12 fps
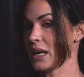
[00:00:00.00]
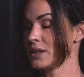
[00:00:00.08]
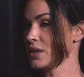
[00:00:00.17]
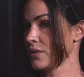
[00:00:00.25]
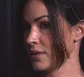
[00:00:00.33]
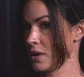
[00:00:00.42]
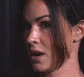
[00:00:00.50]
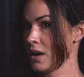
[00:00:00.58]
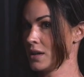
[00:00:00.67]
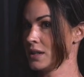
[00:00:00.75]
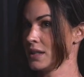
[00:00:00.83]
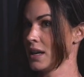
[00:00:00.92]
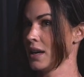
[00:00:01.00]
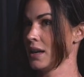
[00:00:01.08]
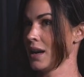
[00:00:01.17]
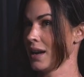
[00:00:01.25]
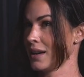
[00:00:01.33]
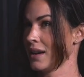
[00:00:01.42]
And so for our son,
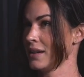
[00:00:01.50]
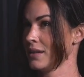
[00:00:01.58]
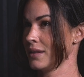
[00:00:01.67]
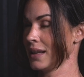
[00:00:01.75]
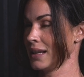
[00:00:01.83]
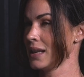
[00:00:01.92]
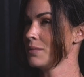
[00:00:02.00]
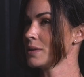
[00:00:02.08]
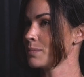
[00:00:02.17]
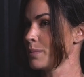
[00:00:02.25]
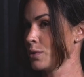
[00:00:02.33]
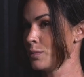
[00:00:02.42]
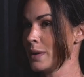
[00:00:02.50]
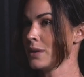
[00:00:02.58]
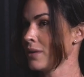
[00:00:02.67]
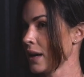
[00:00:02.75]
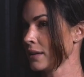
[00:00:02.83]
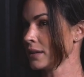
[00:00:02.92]
I kind of, like, he was pooping
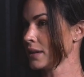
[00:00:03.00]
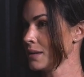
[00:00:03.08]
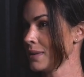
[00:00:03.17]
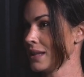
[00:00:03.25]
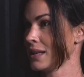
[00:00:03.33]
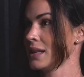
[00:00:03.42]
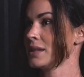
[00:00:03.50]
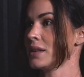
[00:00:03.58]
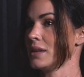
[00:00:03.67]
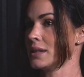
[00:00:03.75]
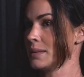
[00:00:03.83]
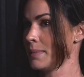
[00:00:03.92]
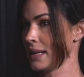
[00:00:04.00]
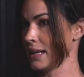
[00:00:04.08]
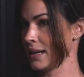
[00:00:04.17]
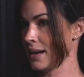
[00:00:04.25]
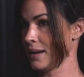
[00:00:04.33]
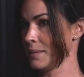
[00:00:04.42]
regularly, but then he started
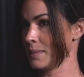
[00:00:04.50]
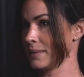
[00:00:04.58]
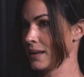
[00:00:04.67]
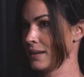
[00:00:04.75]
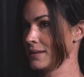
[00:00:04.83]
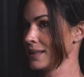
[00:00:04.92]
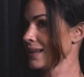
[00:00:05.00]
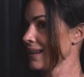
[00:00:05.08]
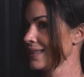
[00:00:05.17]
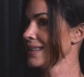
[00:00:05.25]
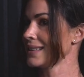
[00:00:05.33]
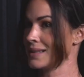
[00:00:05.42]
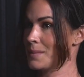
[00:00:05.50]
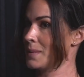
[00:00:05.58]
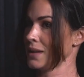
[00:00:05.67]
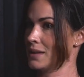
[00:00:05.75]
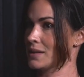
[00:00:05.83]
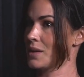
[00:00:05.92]
spitting up. And I was like, I think
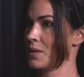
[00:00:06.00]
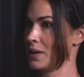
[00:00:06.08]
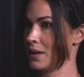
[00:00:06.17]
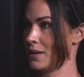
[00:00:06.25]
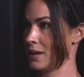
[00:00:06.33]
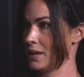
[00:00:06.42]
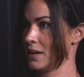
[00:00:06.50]
something's going on.